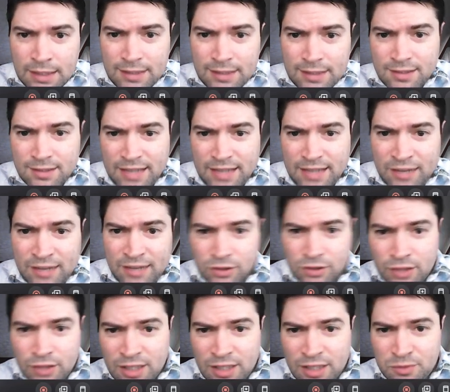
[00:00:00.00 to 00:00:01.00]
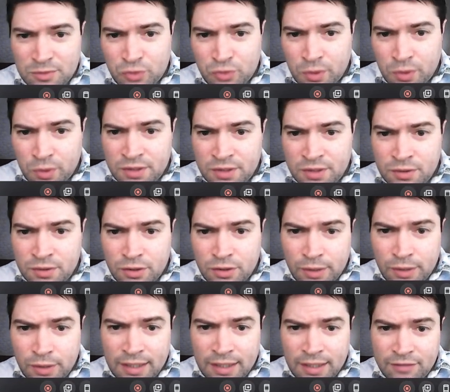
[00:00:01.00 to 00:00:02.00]
Does it download games for you, or
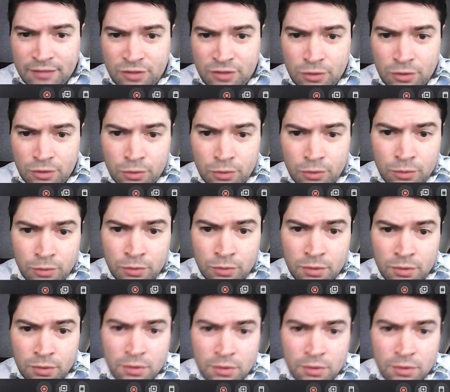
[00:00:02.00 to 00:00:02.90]
do I have to